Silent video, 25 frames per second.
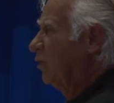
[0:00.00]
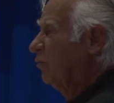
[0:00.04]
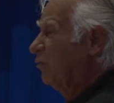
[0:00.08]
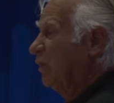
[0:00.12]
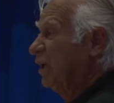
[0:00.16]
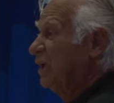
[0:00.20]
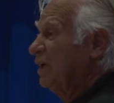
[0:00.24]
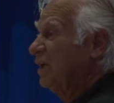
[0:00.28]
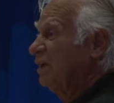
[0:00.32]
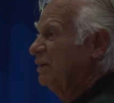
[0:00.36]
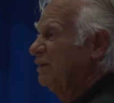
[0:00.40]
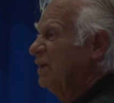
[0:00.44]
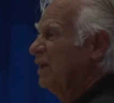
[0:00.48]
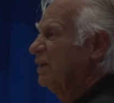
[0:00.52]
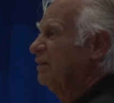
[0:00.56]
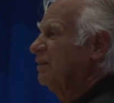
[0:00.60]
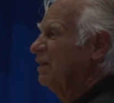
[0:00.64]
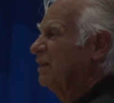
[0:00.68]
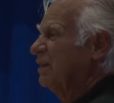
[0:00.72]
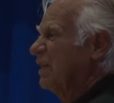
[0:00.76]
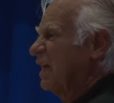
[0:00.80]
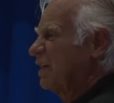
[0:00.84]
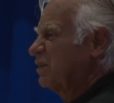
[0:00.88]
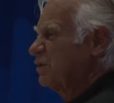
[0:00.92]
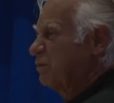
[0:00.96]
But he did
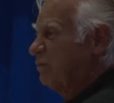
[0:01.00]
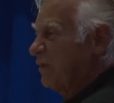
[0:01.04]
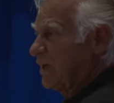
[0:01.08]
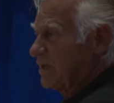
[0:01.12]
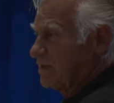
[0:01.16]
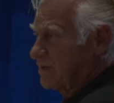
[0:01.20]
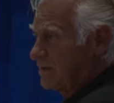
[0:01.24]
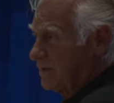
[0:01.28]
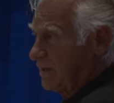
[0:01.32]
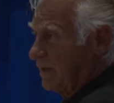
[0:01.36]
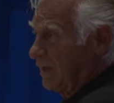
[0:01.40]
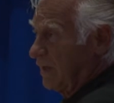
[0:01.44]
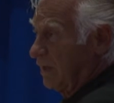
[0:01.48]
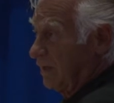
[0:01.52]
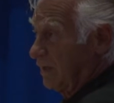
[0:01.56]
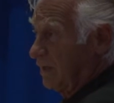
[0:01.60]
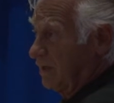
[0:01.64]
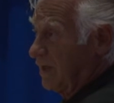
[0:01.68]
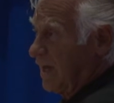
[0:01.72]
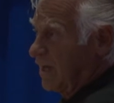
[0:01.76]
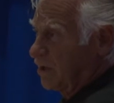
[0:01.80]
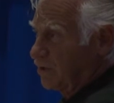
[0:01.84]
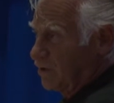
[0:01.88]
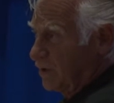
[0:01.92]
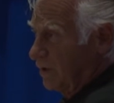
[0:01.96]
the next best thing. He
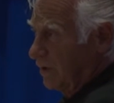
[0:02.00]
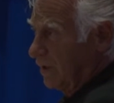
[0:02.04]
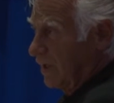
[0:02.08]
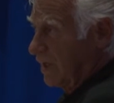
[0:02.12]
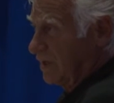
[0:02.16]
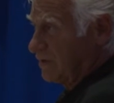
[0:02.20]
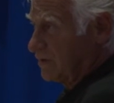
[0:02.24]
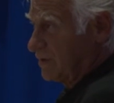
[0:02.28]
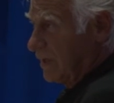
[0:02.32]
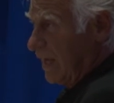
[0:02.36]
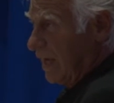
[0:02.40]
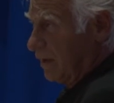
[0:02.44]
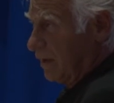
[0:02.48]
nationalized